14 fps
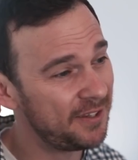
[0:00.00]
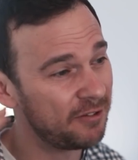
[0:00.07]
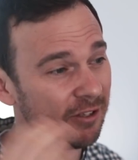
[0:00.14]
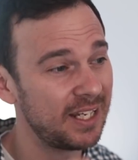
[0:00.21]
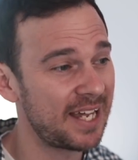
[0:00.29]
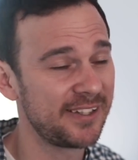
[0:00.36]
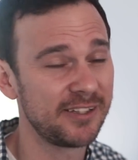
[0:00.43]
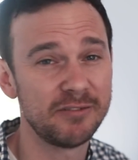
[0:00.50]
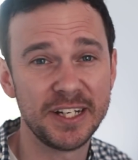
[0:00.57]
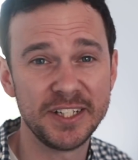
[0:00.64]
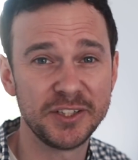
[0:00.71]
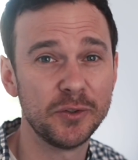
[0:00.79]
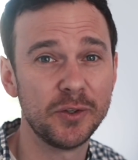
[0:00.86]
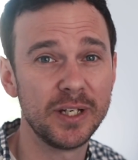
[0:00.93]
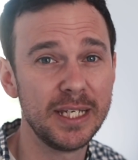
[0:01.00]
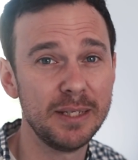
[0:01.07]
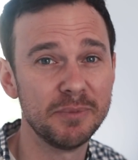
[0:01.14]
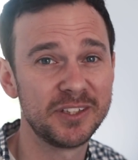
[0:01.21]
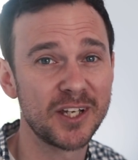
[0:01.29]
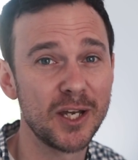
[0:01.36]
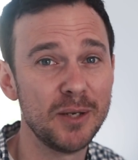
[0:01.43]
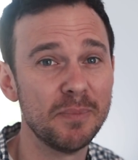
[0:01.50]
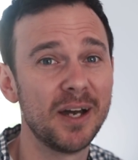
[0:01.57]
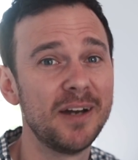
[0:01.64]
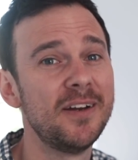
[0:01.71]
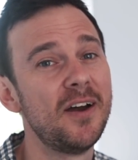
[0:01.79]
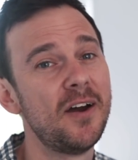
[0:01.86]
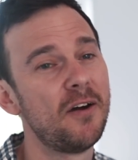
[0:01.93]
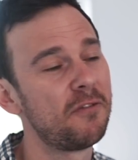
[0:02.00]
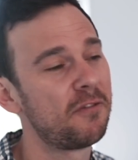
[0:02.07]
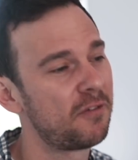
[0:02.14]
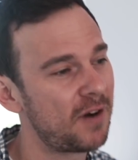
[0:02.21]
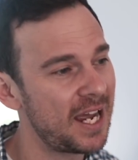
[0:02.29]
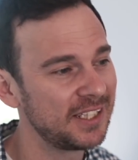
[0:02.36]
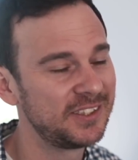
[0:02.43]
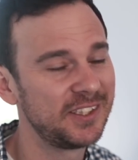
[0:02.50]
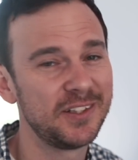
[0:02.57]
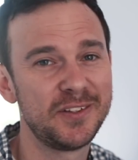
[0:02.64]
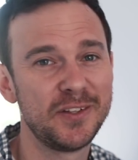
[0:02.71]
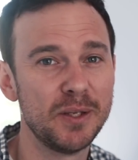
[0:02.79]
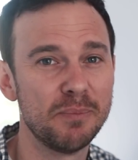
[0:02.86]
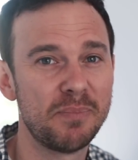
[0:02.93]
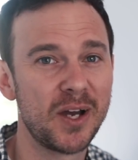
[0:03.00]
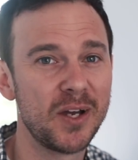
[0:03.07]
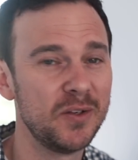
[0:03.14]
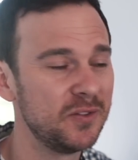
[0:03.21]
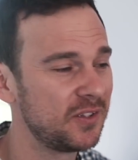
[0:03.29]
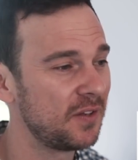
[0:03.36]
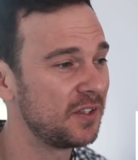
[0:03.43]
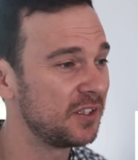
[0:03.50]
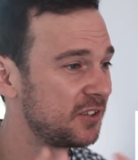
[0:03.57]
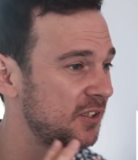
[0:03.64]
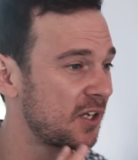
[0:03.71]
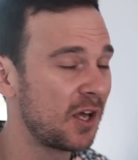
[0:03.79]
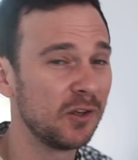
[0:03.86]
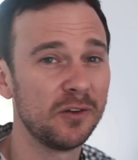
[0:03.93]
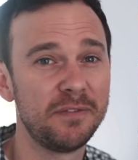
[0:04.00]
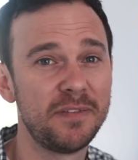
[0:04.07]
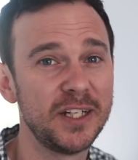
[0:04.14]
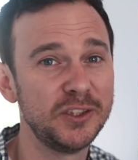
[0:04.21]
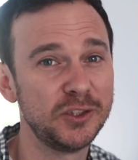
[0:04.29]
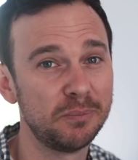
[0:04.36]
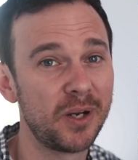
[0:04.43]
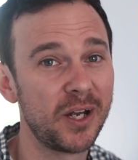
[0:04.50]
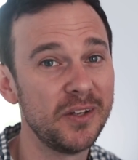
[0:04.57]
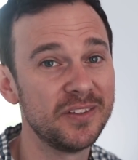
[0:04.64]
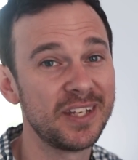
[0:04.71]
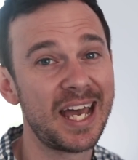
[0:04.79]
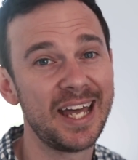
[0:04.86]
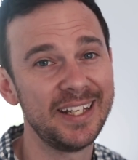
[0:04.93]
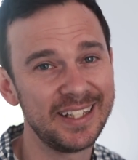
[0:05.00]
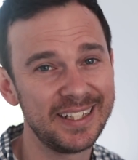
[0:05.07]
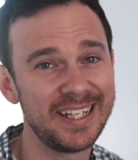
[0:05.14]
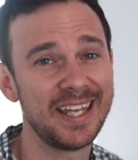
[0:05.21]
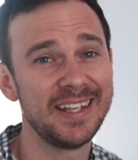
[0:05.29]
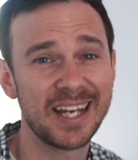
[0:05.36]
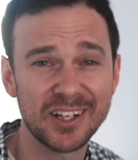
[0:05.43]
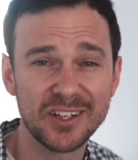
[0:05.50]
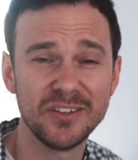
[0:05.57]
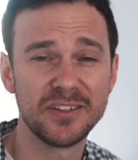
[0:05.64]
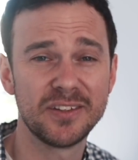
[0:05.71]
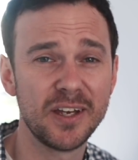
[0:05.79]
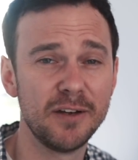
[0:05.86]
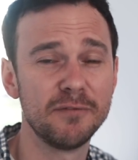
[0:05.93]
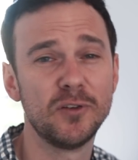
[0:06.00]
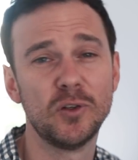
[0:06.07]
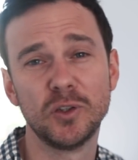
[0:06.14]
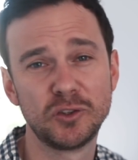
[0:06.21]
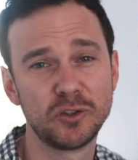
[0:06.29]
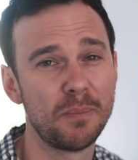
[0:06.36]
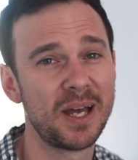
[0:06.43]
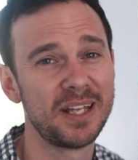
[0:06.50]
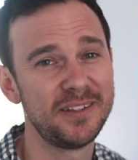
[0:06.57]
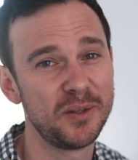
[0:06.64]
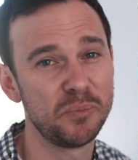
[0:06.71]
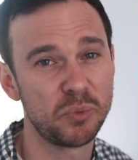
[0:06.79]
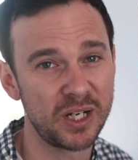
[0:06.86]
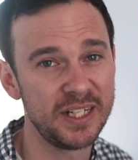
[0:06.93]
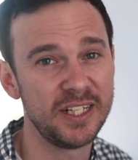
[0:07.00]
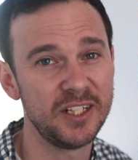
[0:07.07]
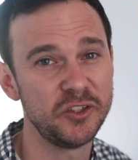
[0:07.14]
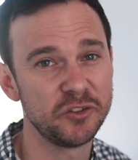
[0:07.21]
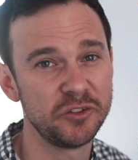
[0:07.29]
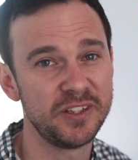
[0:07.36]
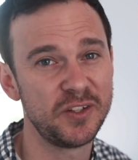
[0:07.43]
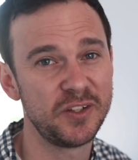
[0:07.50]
either a laceration or hematoma, fracture to the bone, so the skull or facial bones, and again, that concern for a traumatic brain injury